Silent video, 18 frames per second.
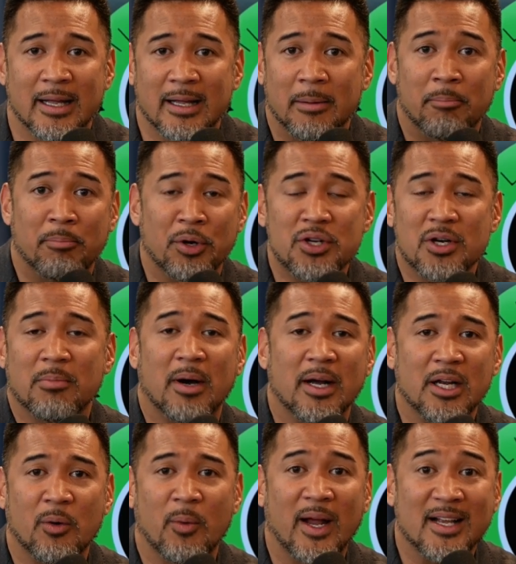Put your
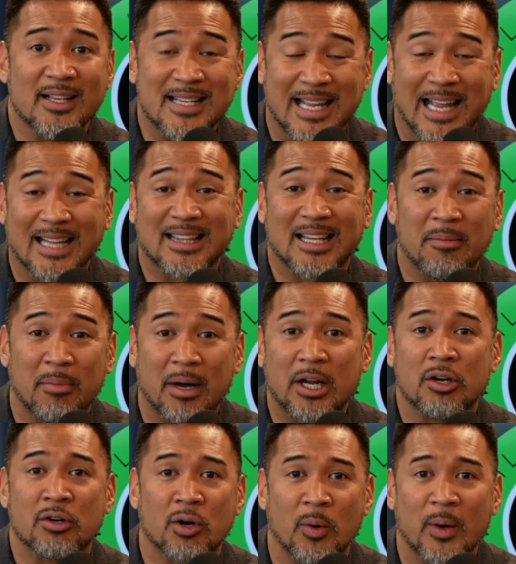money away. Get that money
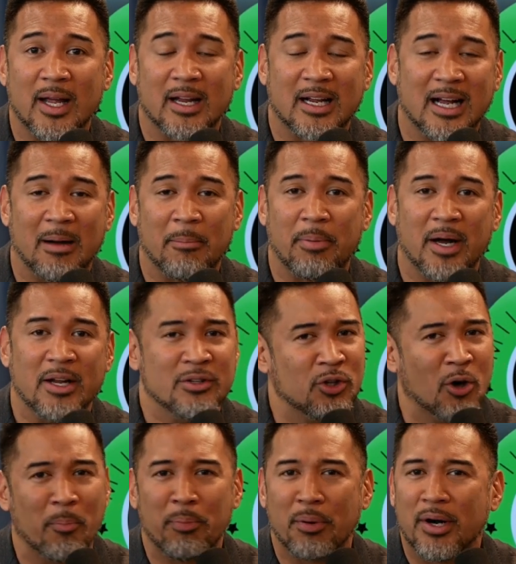growing and compound.
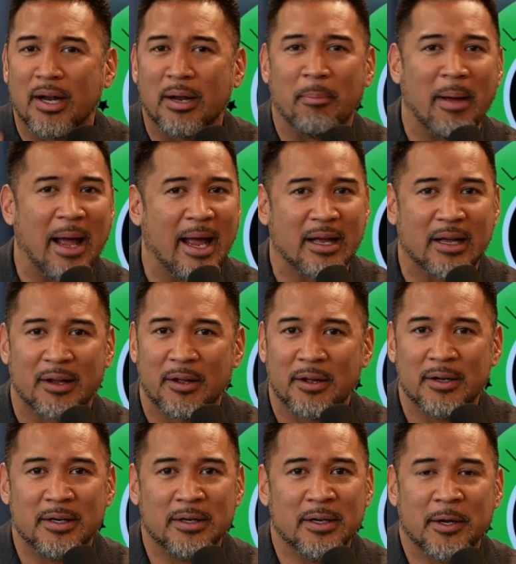Don't put it in the bank.
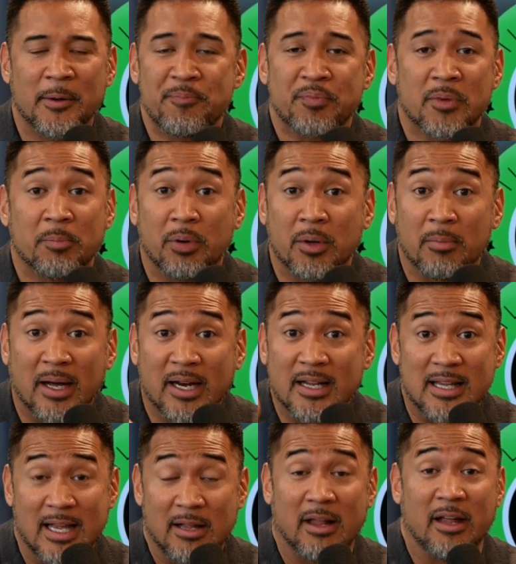Put money,
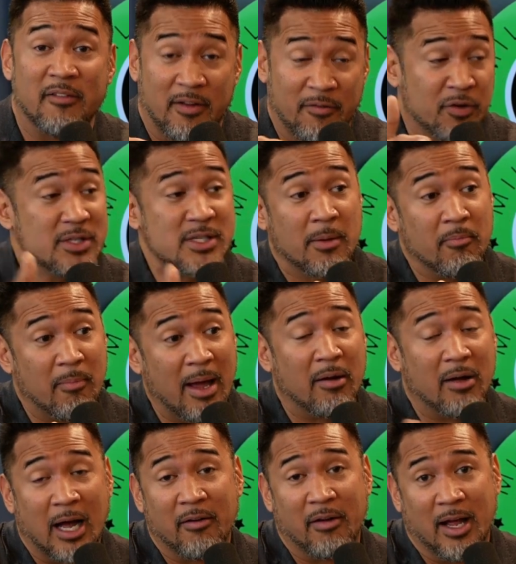if you said, I,
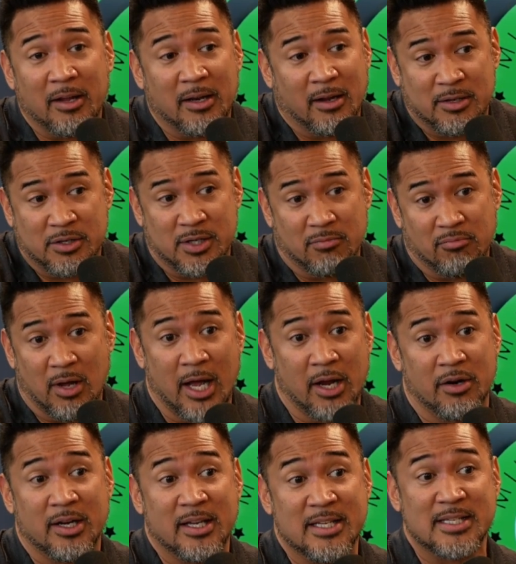I, I, said, I
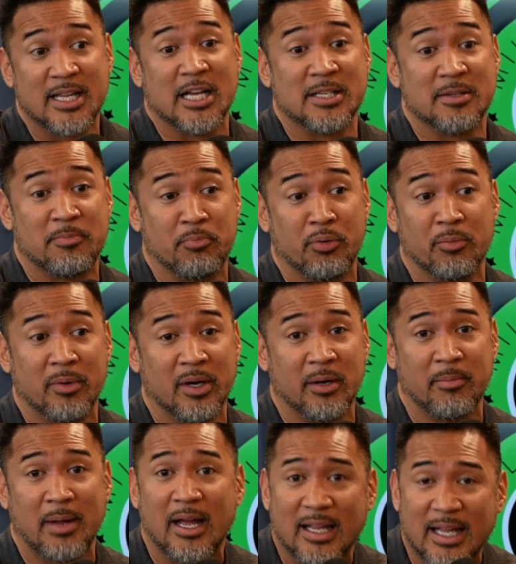hear these guys put money
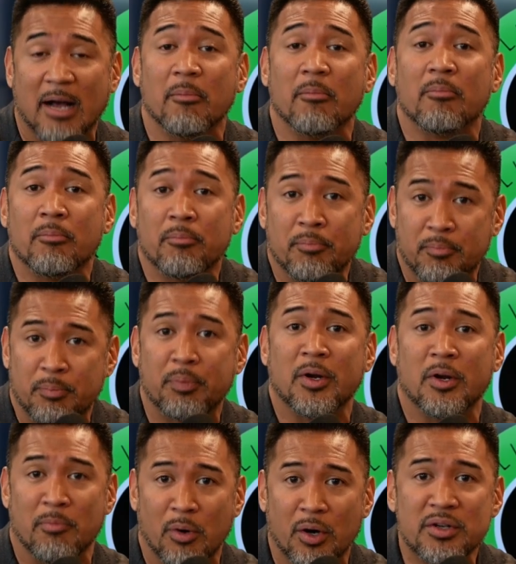in the bank. Yeah,
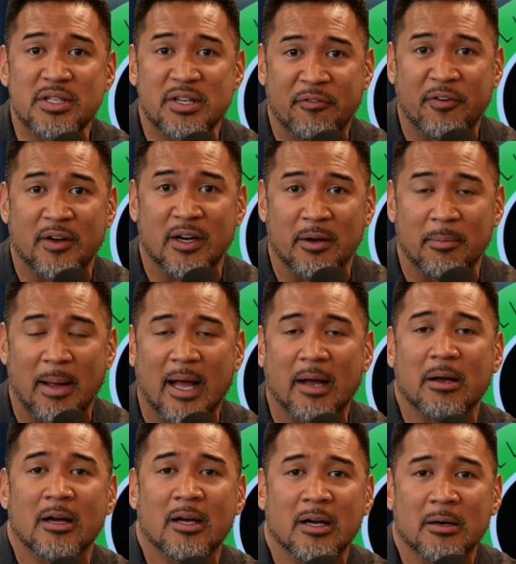put an emergency fund in the bank.